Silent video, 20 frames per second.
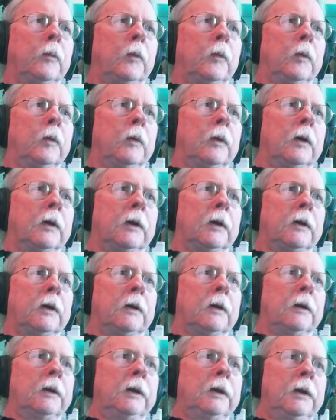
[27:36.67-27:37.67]
I can
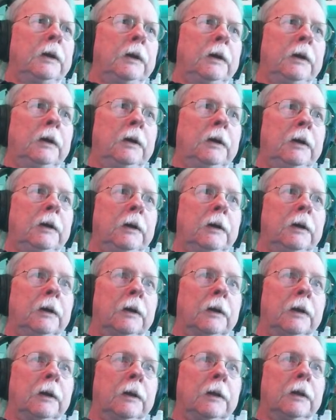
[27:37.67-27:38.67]
delete
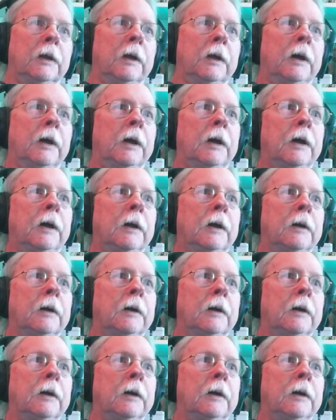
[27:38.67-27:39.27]
that.